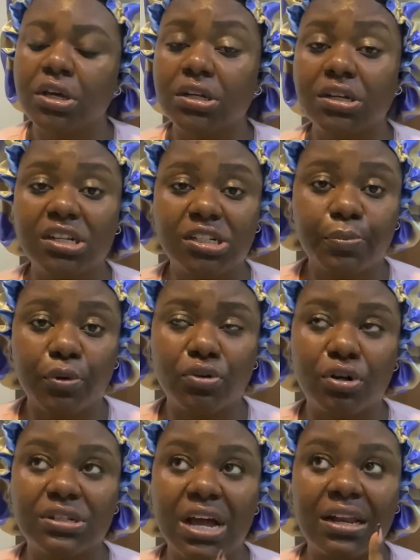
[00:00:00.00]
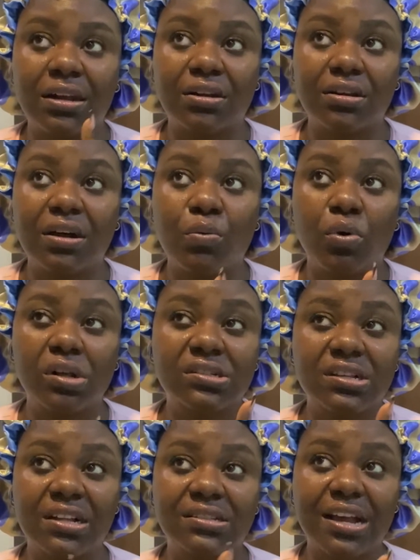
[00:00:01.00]
This product and another one
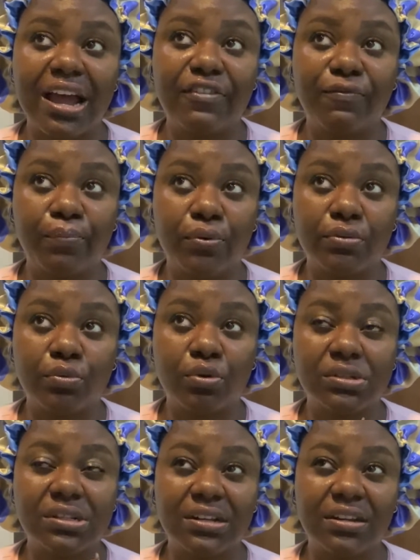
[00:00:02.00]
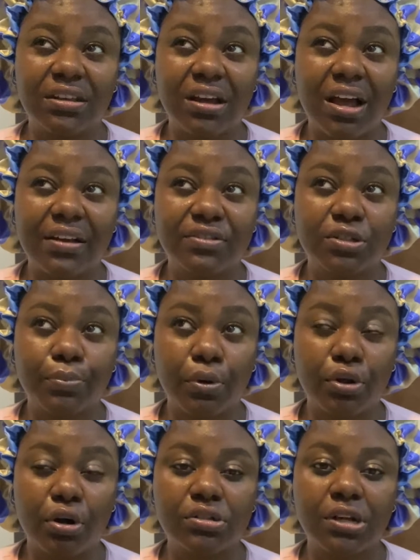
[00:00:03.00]
cent I've one St. Ives
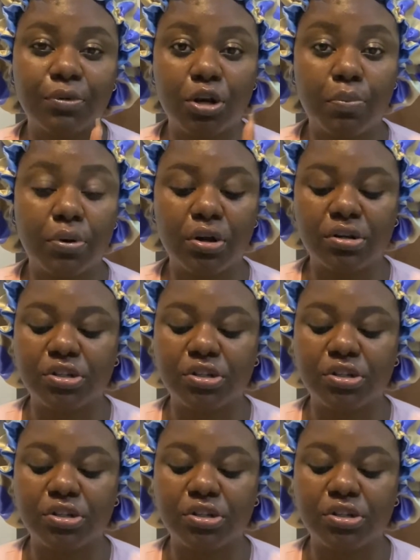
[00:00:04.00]
product. I'm going to put it on the